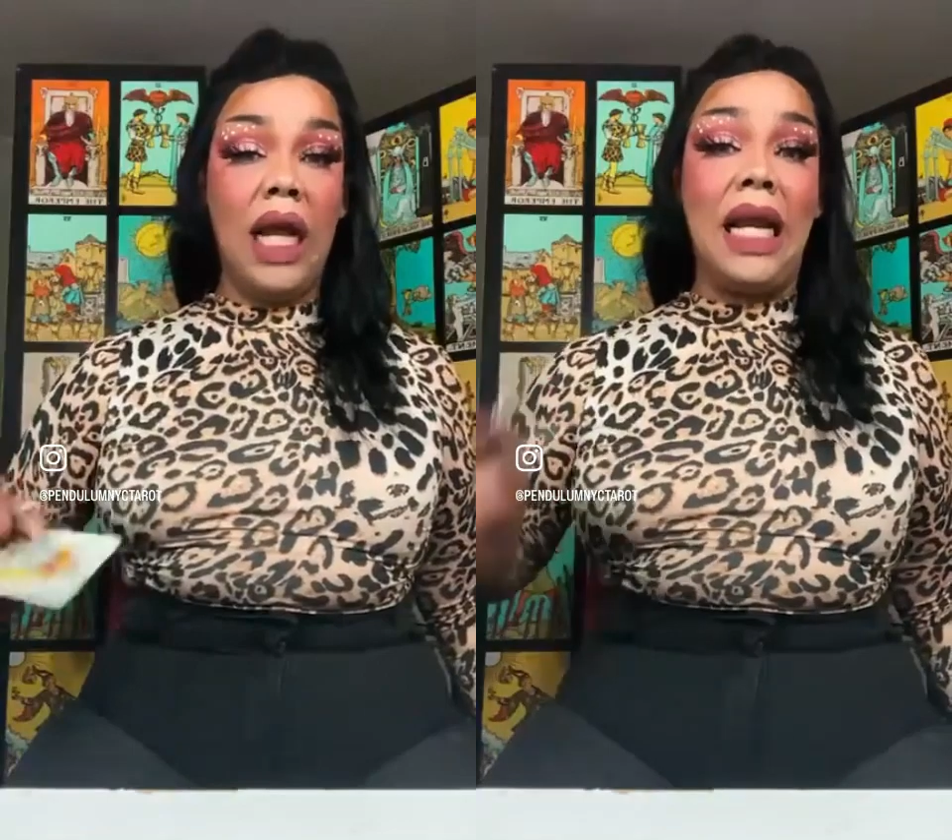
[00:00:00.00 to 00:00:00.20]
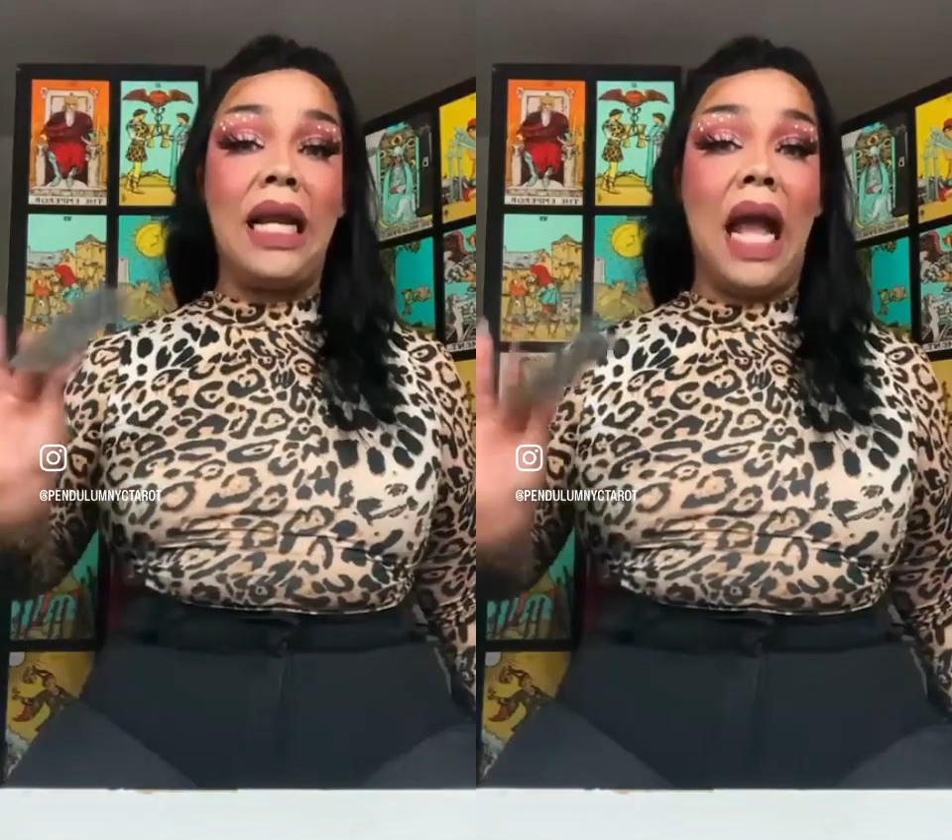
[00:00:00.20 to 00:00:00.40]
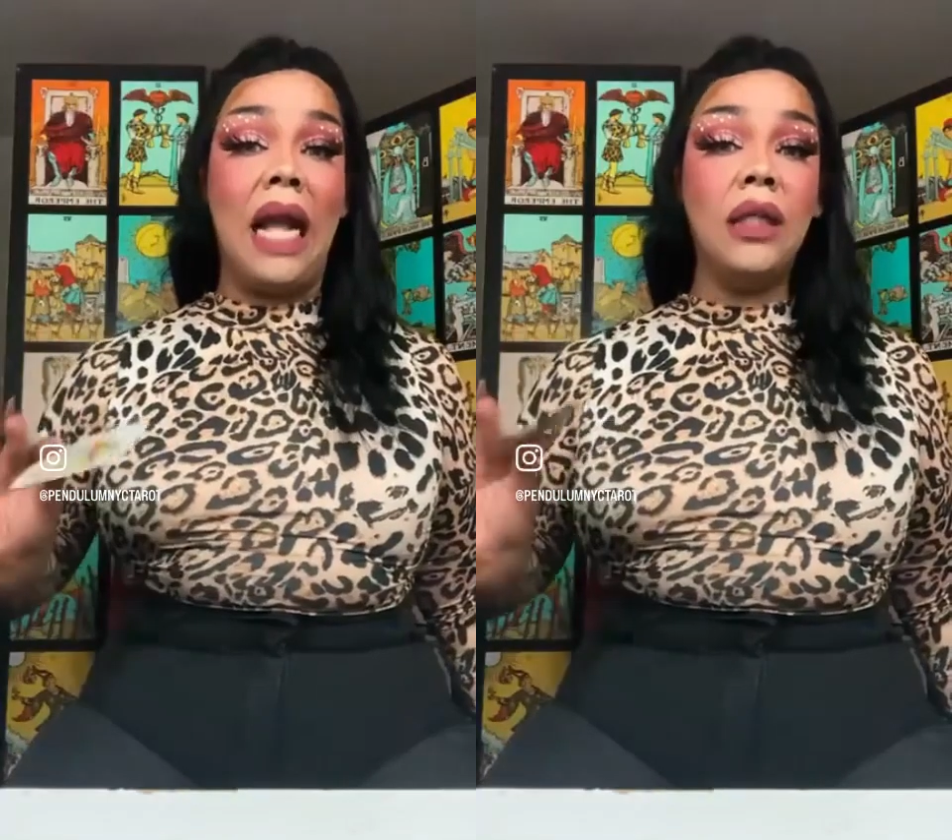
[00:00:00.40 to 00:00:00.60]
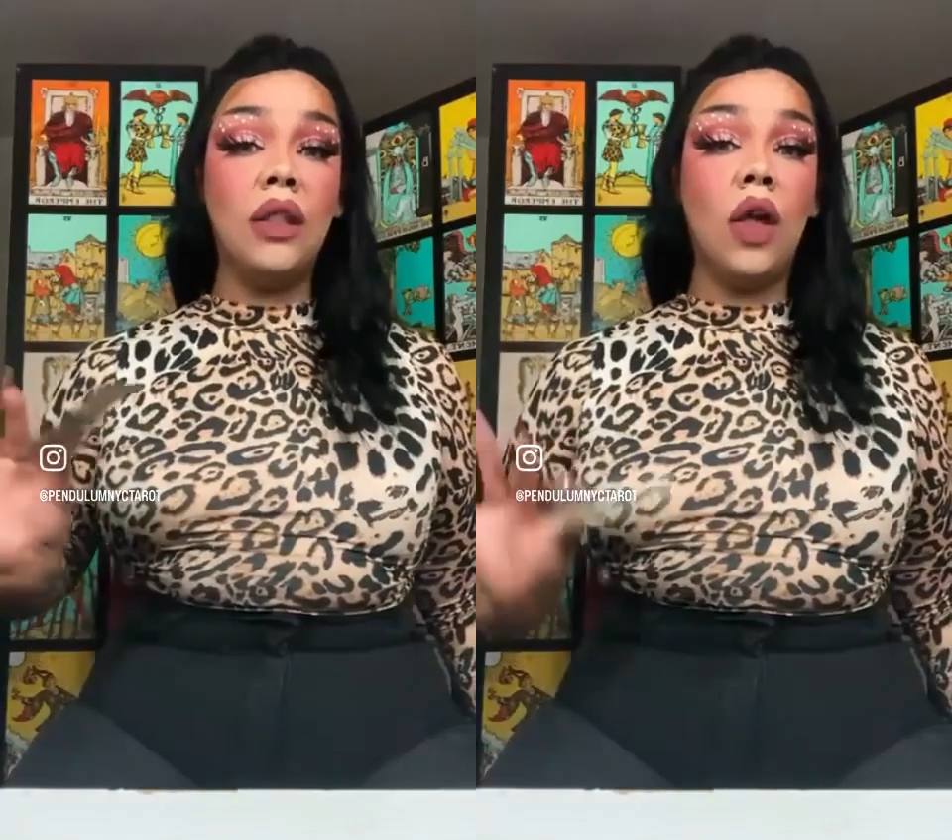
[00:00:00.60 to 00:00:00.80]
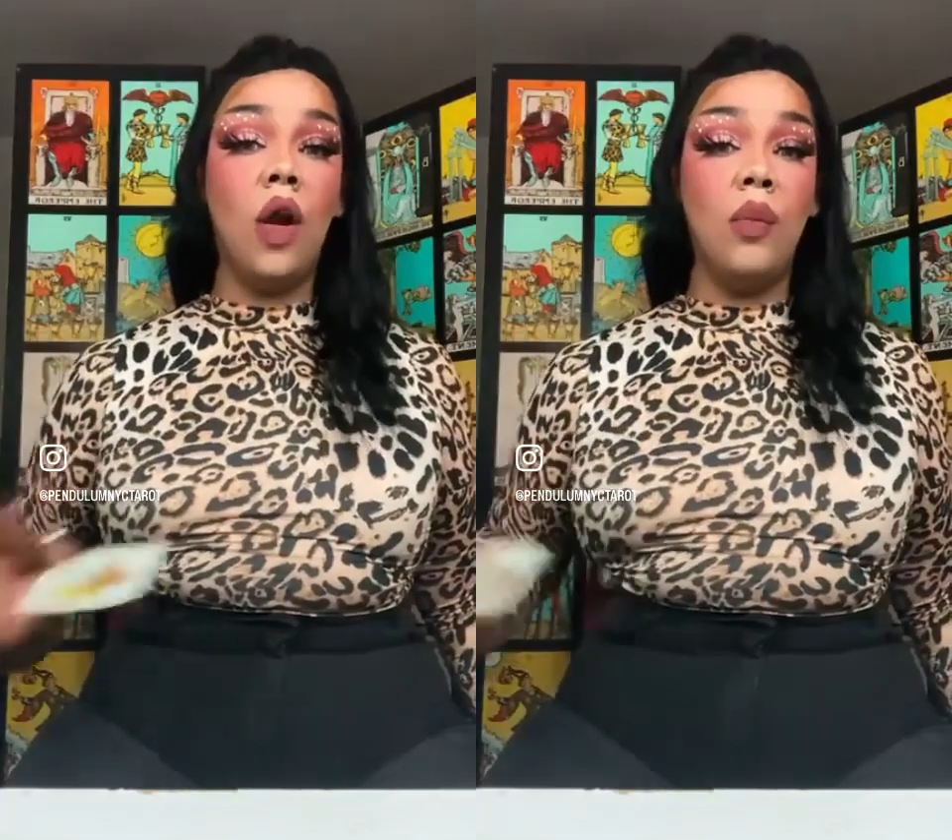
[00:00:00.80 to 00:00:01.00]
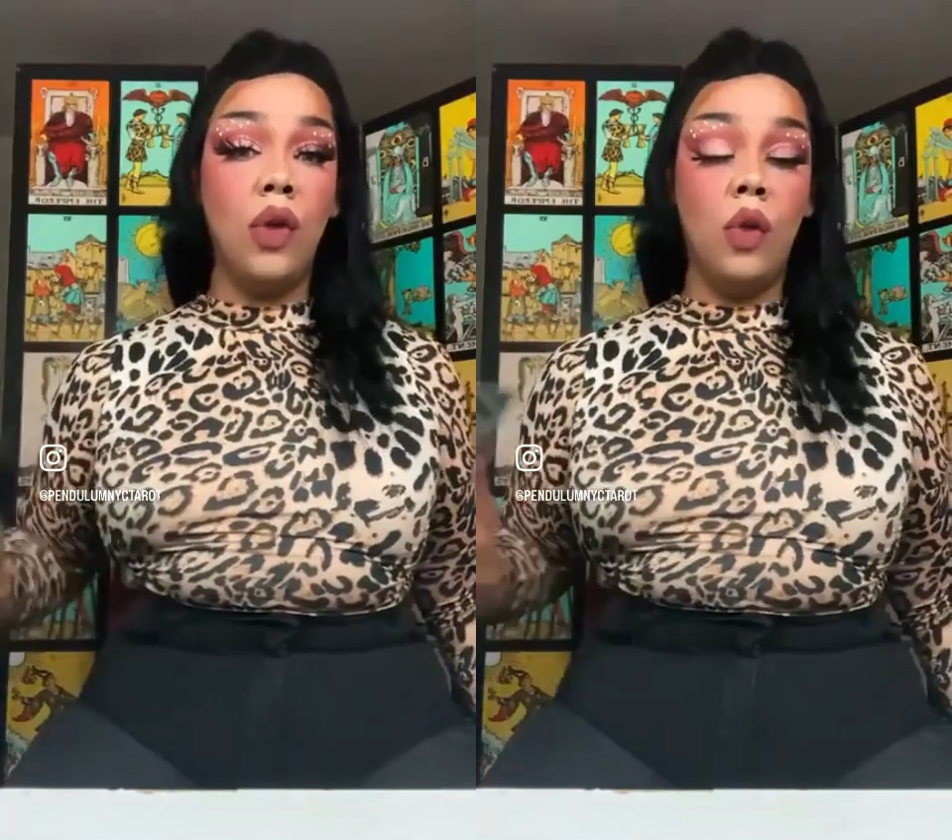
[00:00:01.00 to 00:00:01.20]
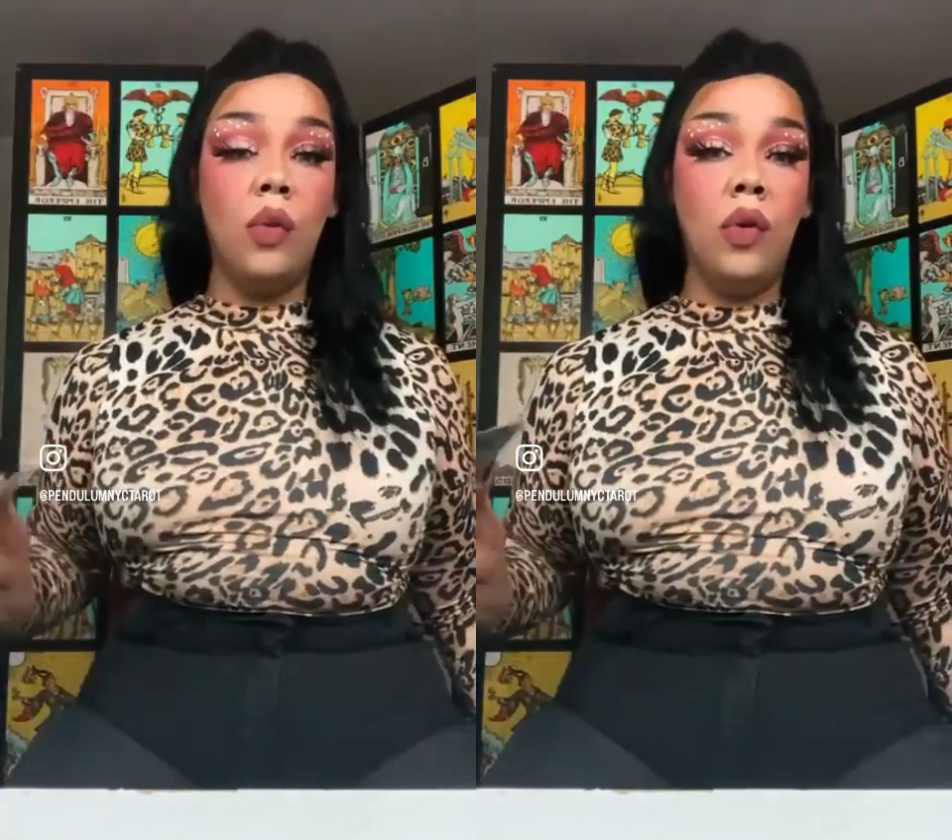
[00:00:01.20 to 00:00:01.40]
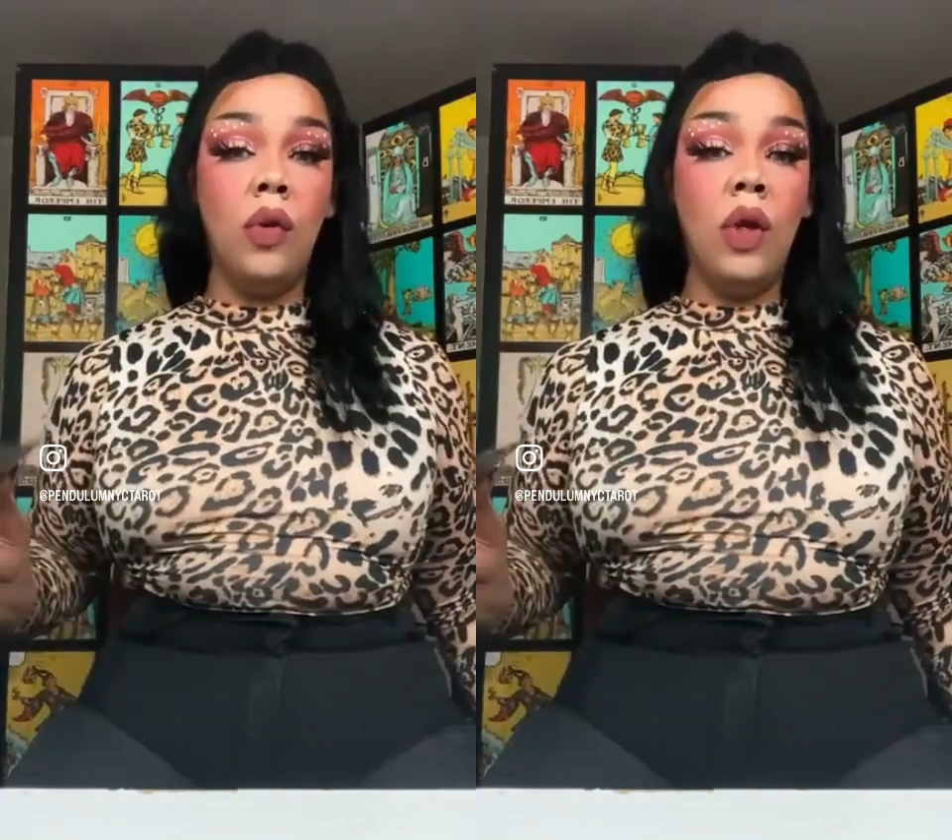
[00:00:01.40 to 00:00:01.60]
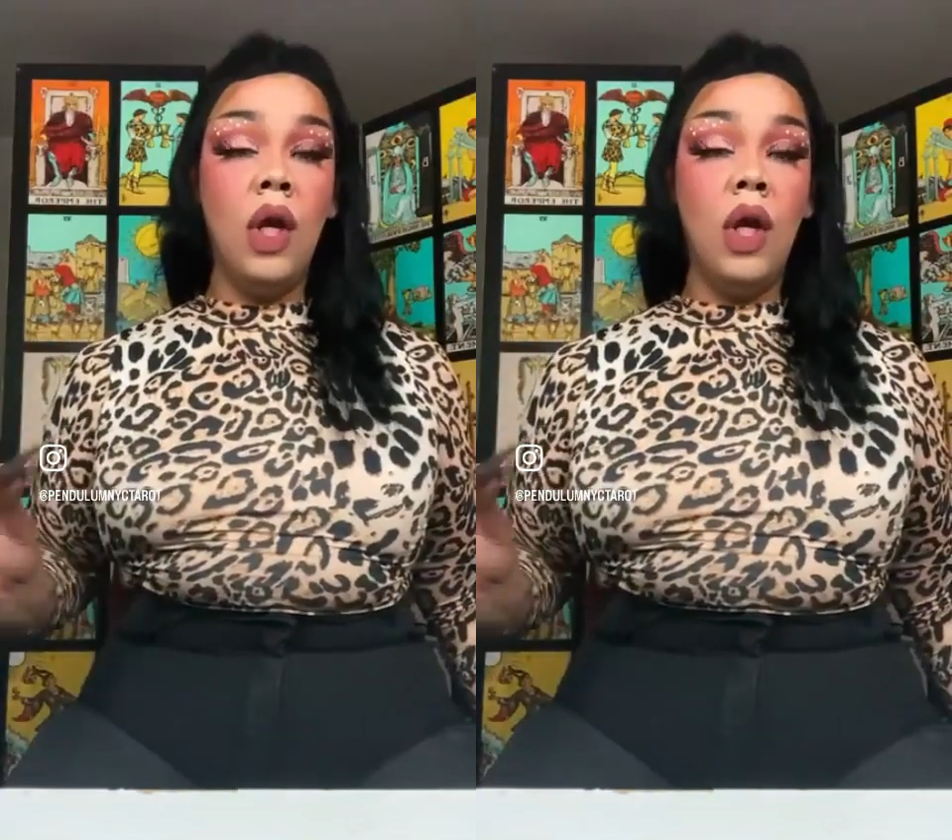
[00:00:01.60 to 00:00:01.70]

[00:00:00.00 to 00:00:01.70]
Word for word: and knights are mutable.